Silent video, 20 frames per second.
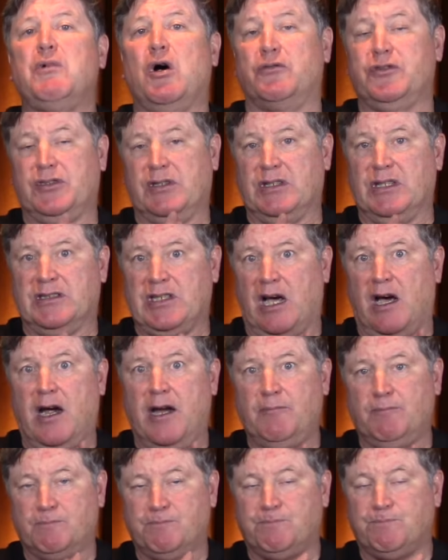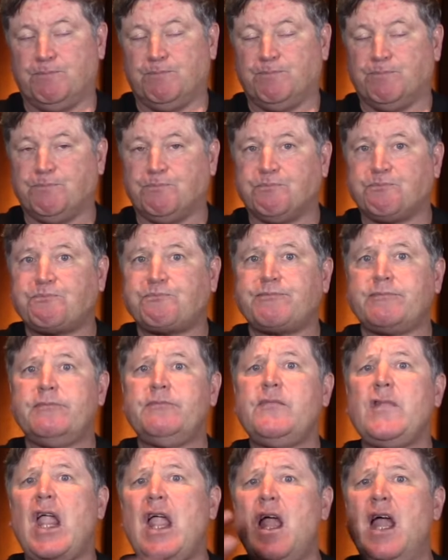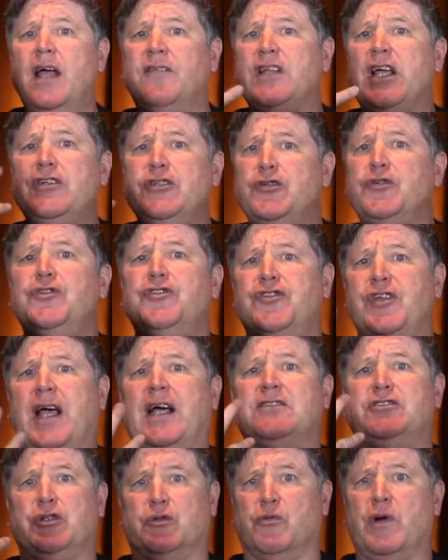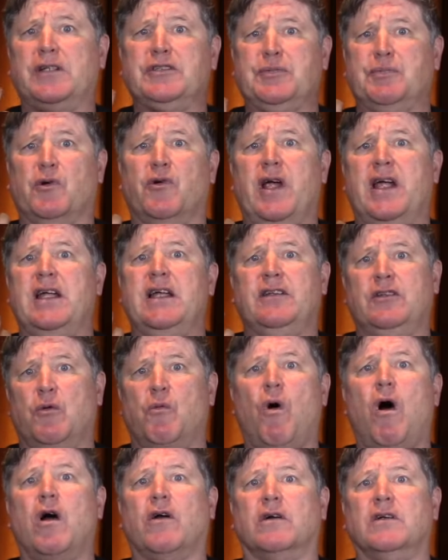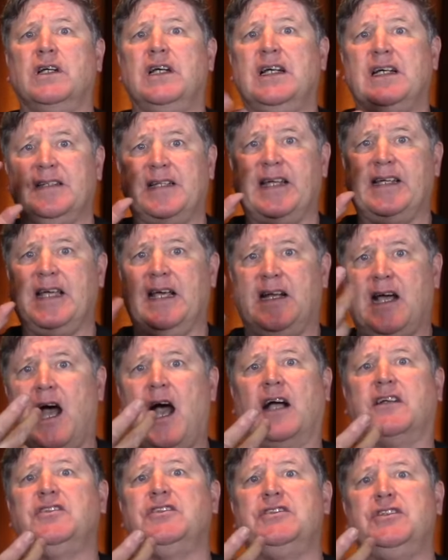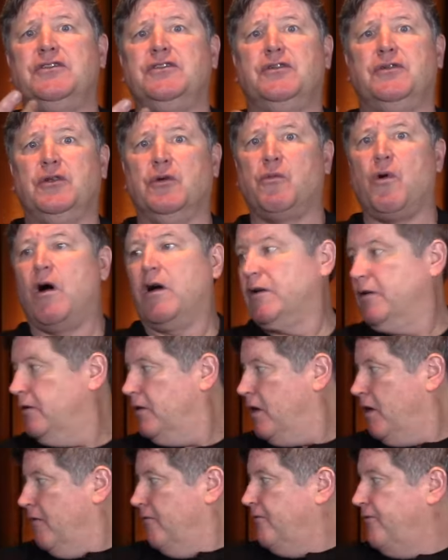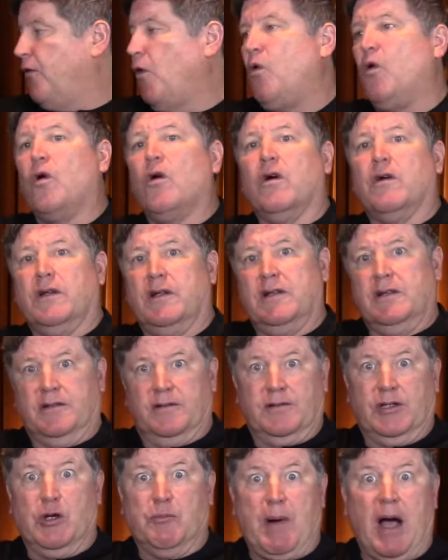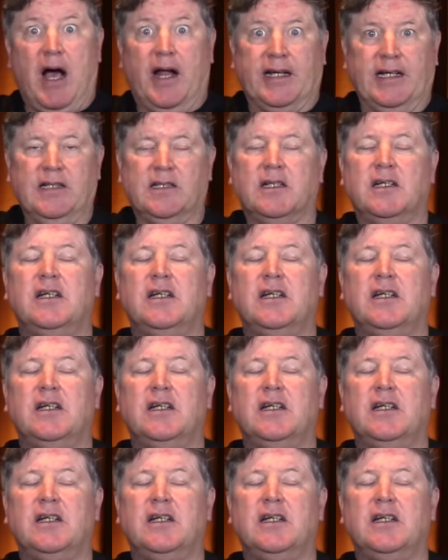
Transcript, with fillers: most of the time, and they use that to respirate in the water. They get oxygen through the water for their body.